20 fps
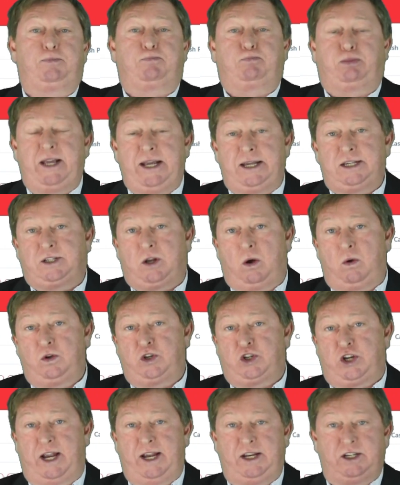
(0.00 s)
Please
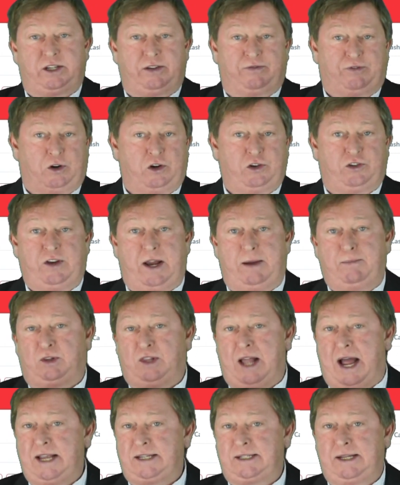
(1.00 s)
don't change the first name
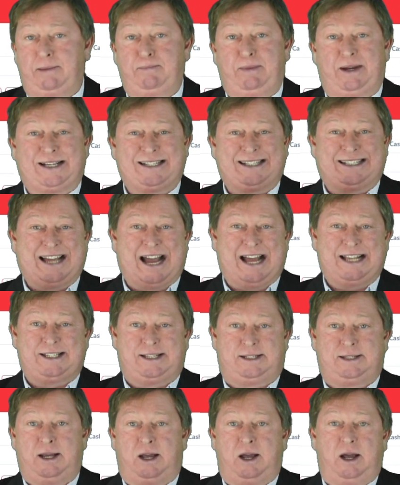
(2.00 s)
and last name because
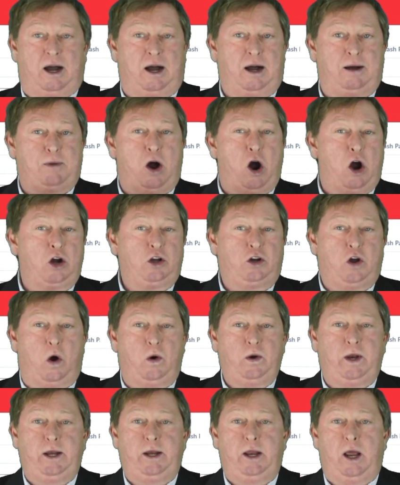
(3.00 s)
that's
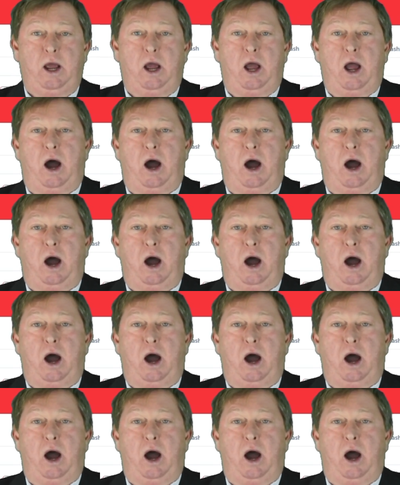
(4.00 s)
hard-coded,